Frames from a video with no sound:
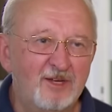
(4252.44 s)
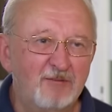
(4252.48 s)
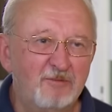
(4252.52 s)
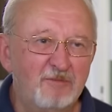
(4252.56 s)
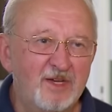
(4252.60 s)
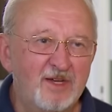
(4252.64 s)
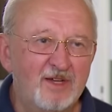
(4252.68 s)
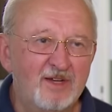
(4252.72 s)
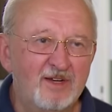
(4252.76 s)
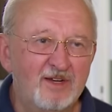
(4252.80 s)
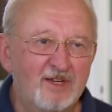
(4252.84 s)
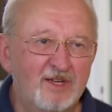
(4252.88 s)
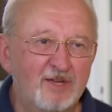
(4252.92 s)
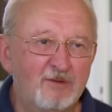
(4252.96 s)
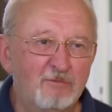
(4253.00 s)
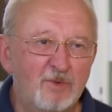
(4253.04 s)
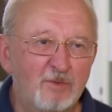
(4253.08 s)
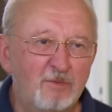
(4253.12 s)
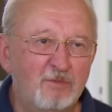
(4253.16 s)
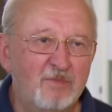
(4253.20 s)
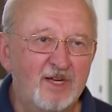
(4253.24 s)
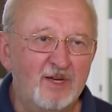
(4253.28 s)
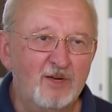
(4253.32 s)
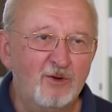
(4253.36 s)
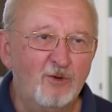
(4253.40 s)
him in and give him
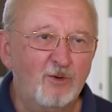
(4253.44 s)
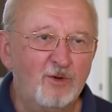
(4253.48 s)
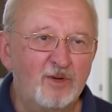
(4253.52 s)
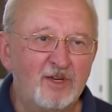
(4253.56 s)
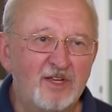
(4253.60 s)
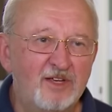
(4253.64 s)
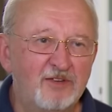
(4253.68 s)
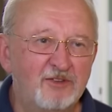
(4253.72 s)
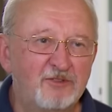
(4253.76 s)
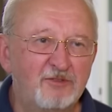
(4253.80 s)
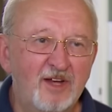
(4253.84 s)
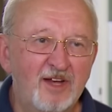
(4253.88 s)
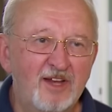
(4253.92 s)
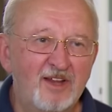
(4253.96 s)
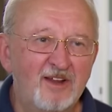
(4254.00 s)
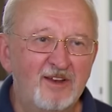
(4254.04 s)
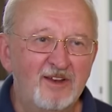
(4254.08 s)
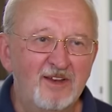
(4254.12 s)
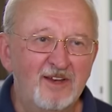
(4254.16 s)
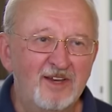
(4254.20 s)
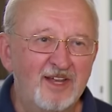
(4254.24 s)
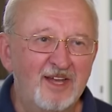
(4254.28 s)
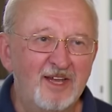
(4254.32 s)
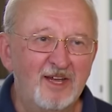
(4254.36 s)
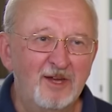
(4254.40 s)
a big old kiss right
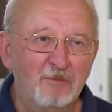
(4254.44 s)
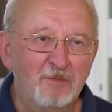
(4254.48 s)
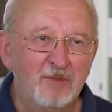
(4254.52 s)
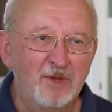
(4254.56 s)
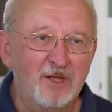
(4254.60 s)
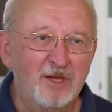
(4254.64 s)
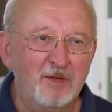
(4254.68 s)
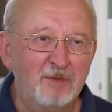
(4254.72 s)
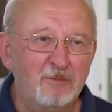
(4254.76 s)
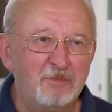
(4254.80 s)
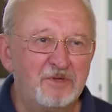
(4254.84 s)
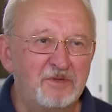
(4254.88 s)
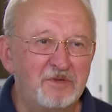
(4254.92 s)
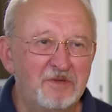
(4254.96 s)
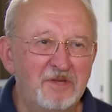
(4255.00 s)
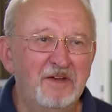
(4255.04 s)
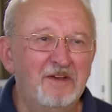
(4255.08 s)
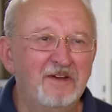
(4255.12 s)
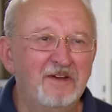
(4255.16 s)
on the damn lips.